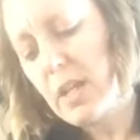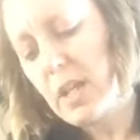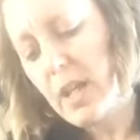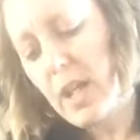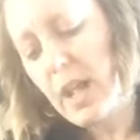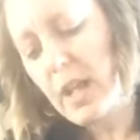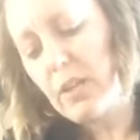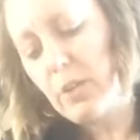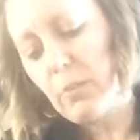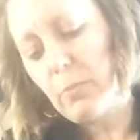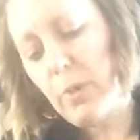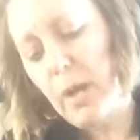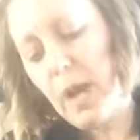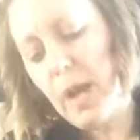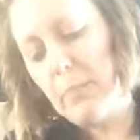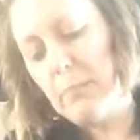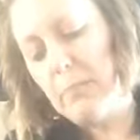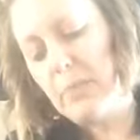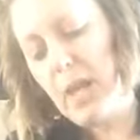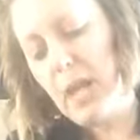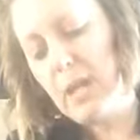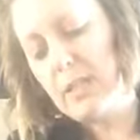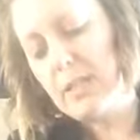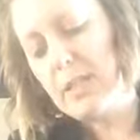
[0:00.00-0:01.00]
and you pop
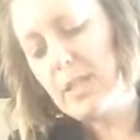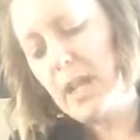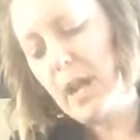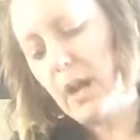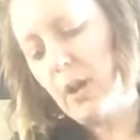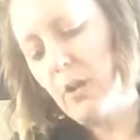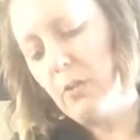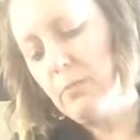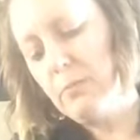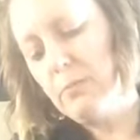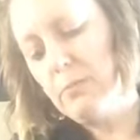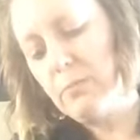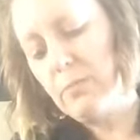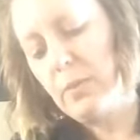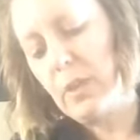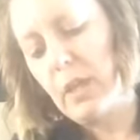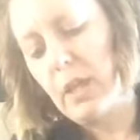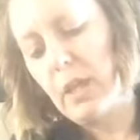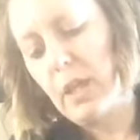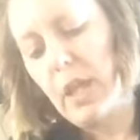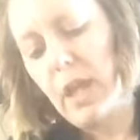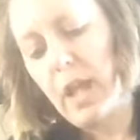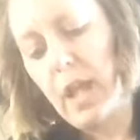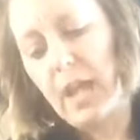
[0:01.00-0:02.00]
that down.
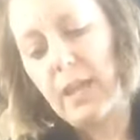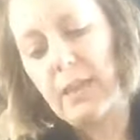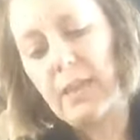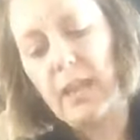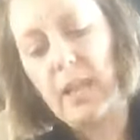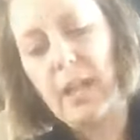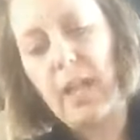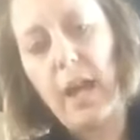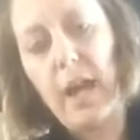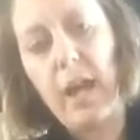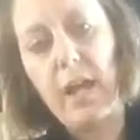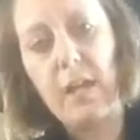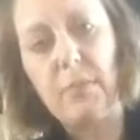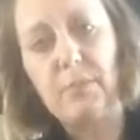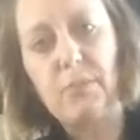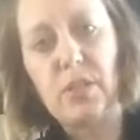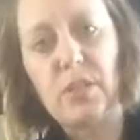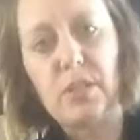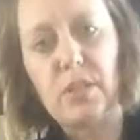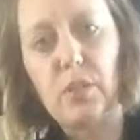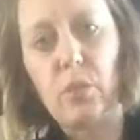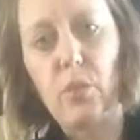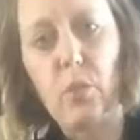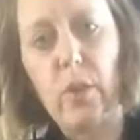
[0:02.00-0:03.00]
And then I am
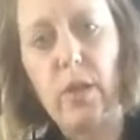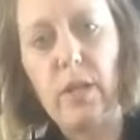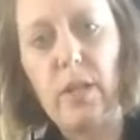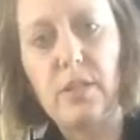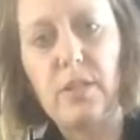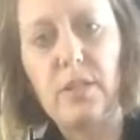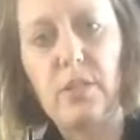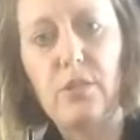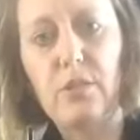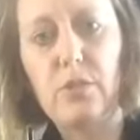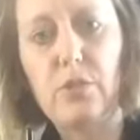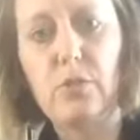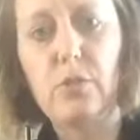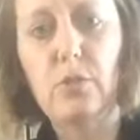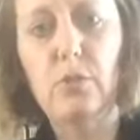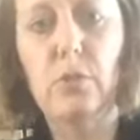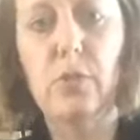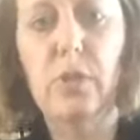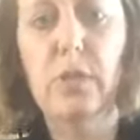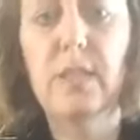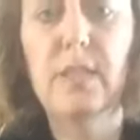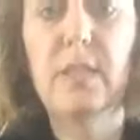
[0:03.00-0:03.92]
just going to, let's